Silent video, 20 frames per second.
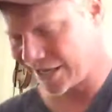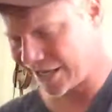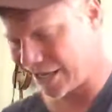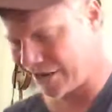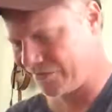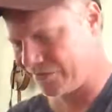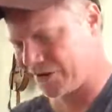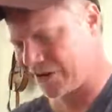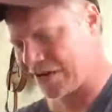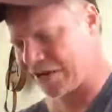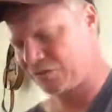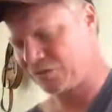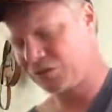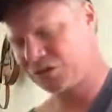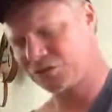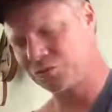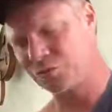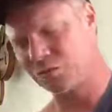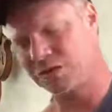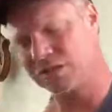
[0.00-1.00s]
kind of figure out
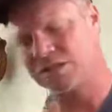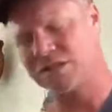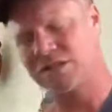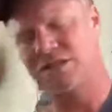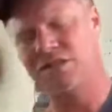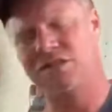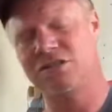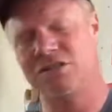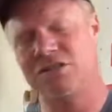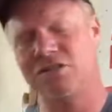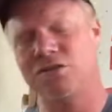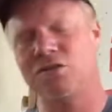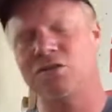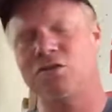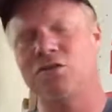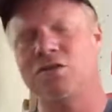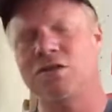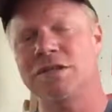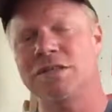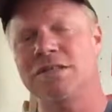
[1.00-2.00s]
which ones to
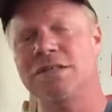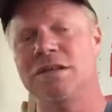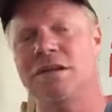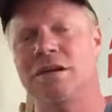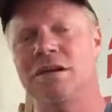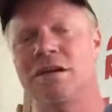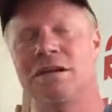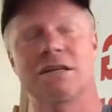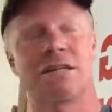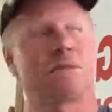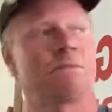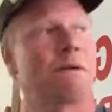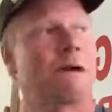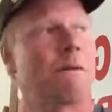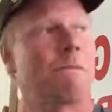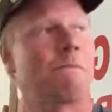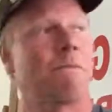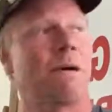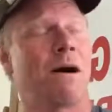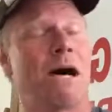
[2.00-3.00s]
do. This song is by
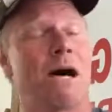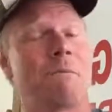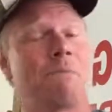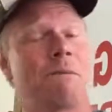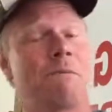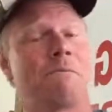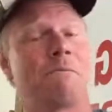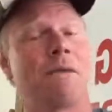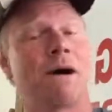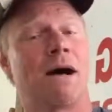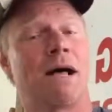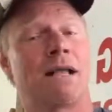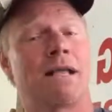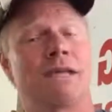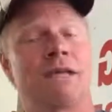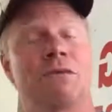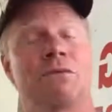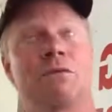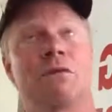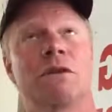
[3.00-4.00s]
Papa
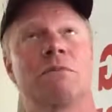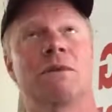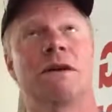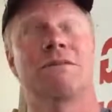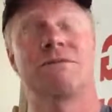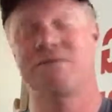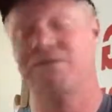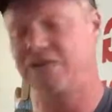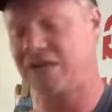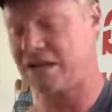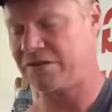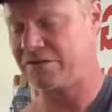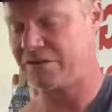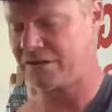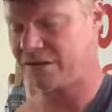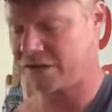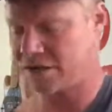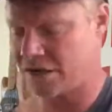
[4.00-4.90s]
Mali, one of my favorite